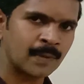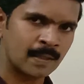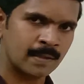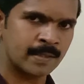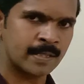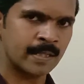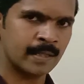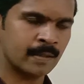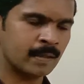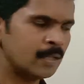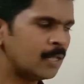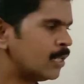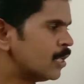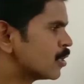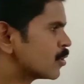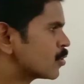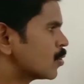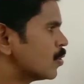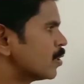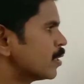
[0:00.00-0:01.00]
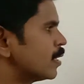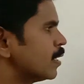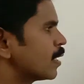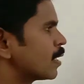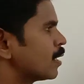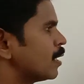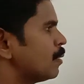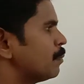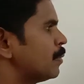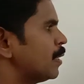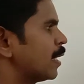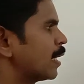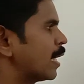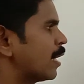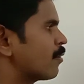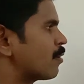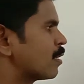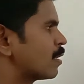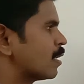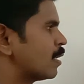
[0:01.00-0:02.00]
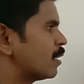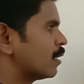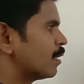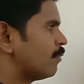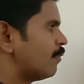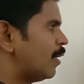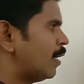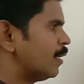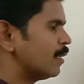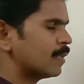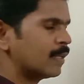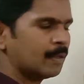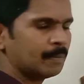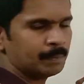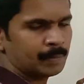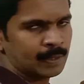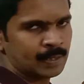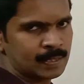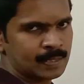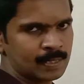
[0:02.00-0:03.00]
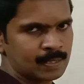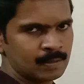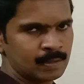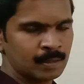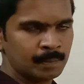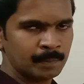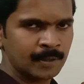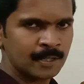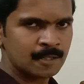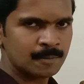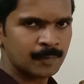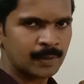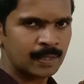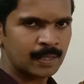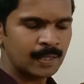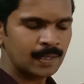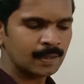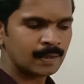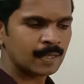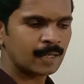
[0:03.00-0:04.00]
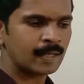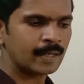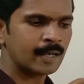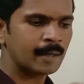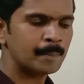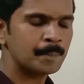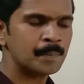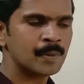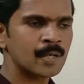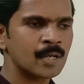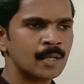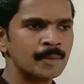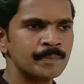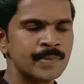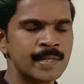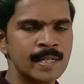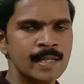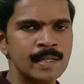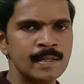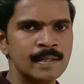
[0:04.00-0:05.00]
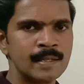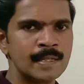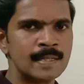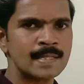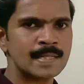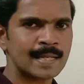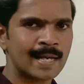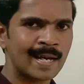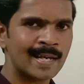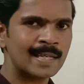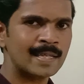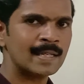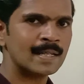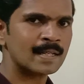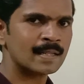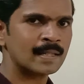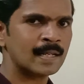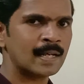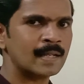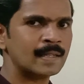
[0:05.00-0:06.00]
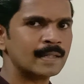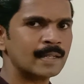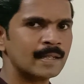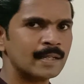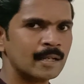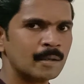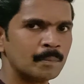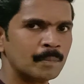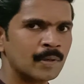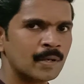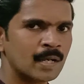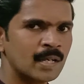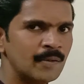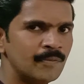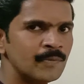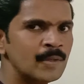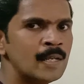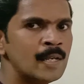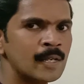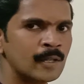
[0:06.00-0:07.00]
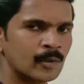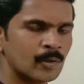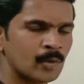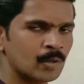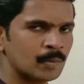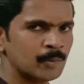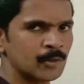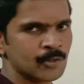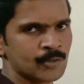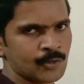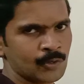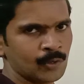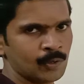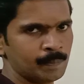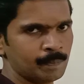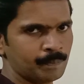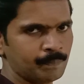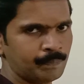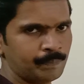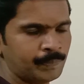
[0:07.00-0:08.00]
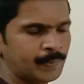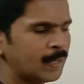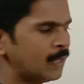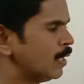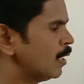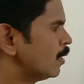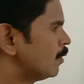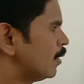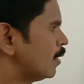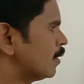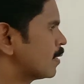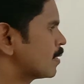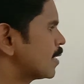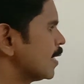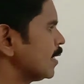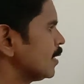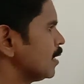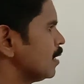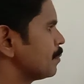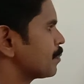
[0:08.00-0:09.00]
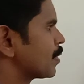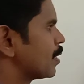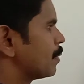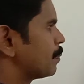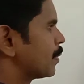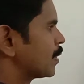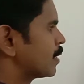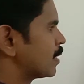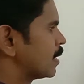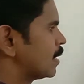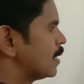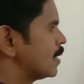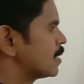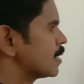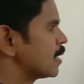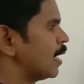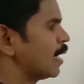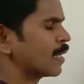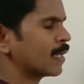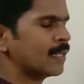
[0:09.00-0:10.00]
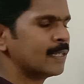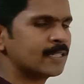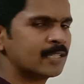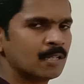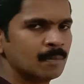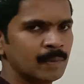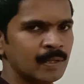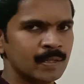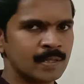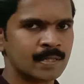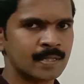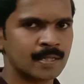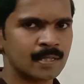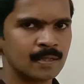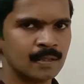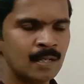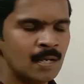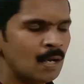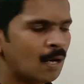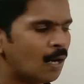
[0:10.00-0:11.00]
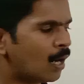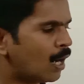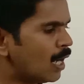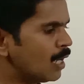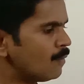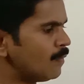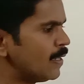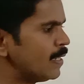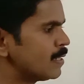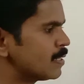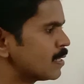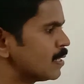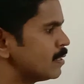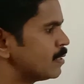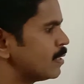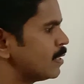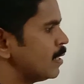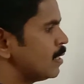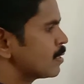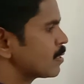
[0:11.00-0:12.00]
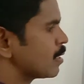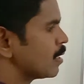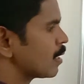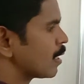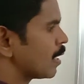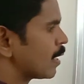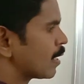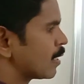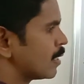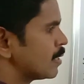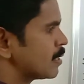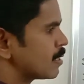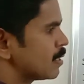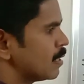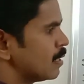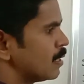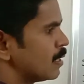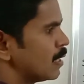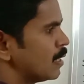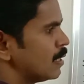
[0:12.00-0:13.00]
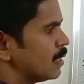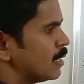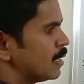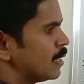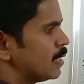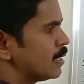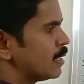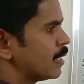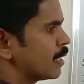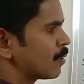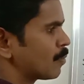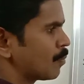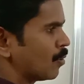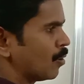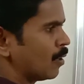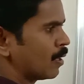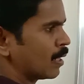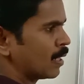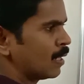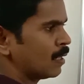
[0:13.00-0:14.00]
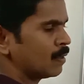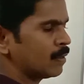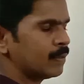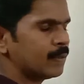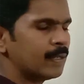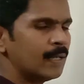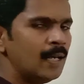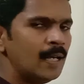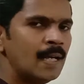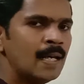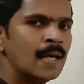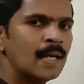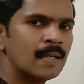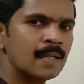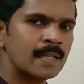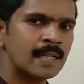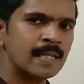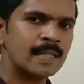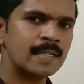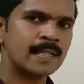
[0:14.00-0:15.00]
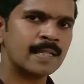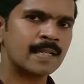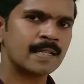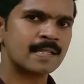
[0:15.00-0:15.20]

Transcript: gene. So here number, I have written the word numbers. Numbers meaning the number of gene is higher than the number of chromosome. Then the second property is arrangement. Always the genes are arranged in a linear model, in a linear